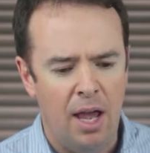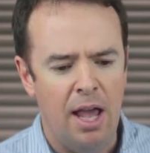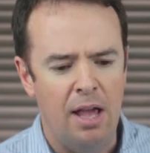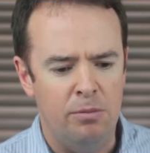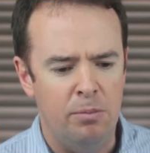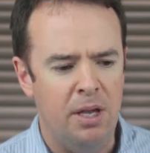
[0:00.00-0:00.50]

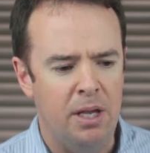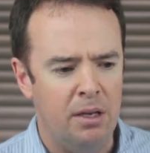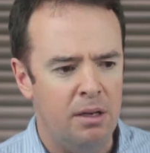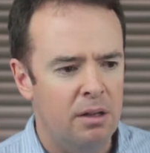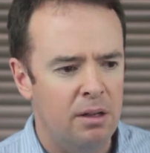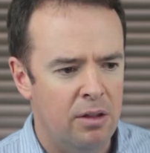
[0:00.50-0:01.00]
has
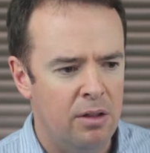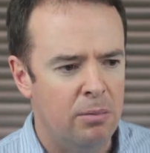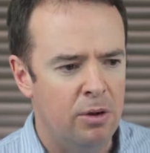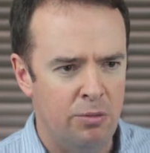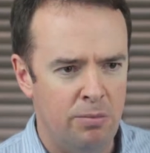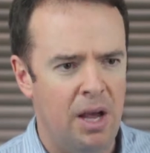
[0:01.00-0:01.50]
been the
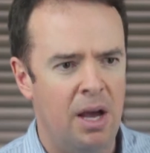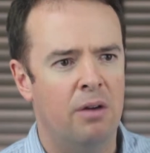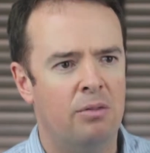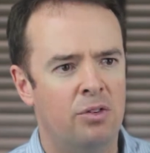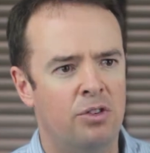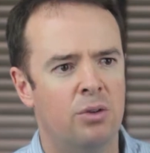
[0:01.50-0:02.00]
most
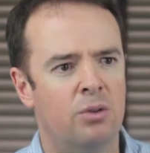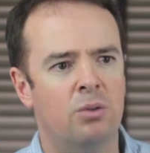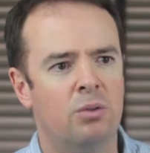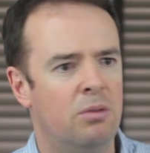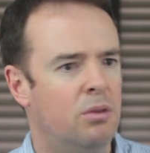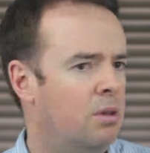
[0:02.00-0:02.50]
powerful
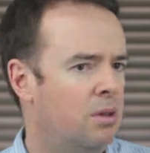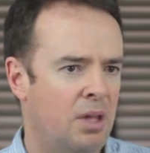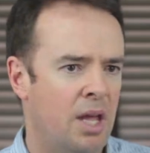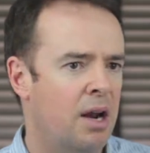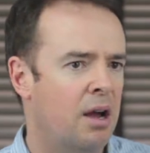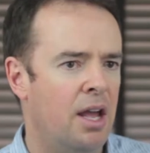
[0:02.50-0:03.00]
tool
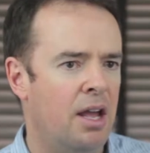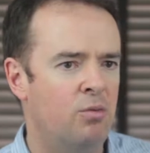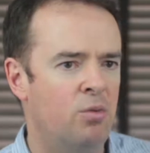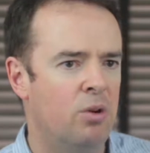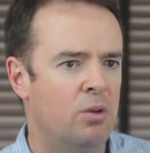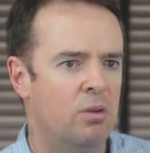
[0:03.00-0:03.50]
that I
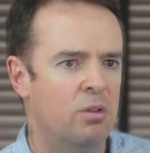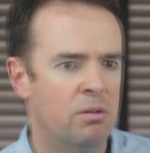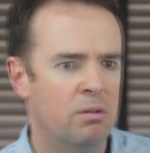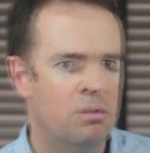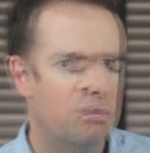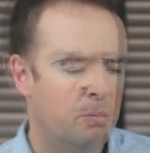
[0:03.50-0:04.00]
have worked with,
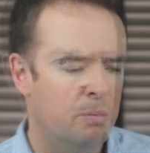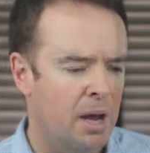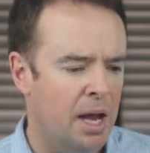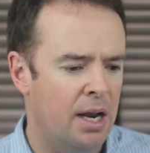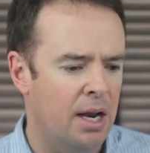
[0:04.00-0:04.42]
bar